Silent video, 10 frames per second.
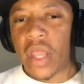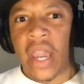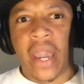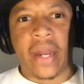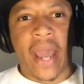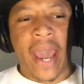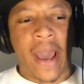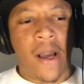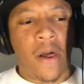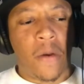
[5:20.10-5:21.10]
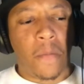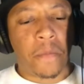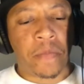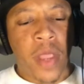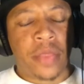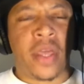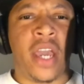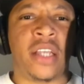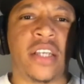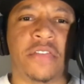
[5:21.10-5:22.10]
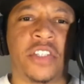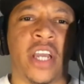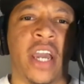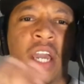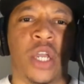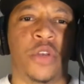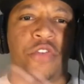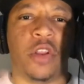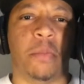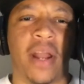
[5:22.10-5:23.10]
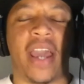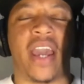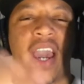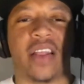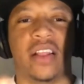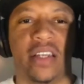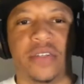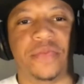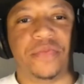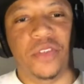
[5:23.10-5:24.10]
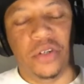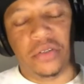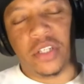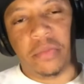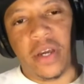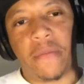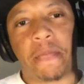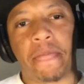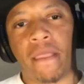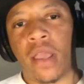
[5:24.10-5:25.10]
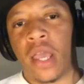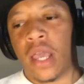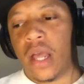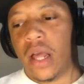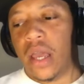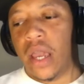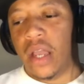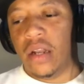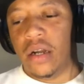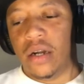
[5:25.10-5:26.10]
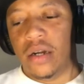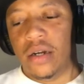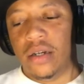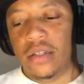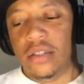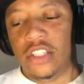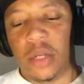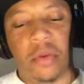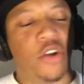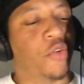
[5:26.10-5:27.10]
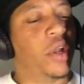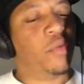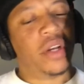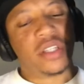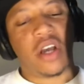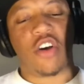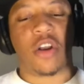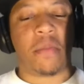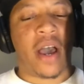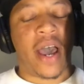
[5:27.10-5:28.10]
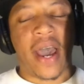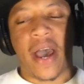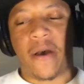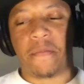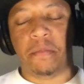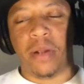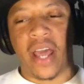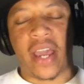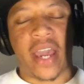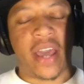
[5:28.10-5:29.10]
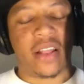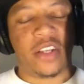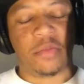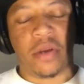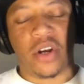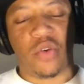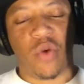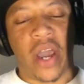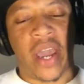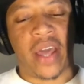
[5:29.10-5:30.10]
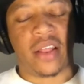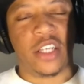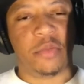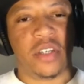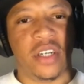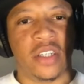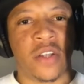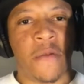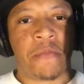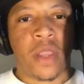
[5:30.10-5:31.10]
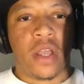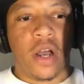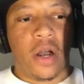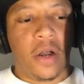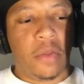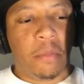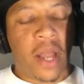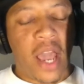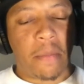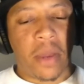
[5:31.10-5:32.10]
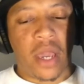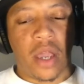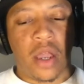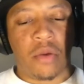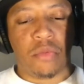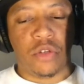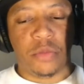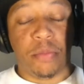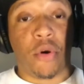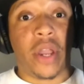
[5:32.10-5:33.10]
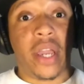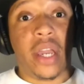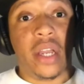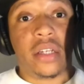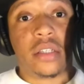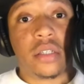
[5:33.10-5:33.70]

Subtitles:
and how things have changed for the black athlete. You know what I'm talking about? And Jimmy the Greek went to talking about how black athletes better than white athletes because the black man was bred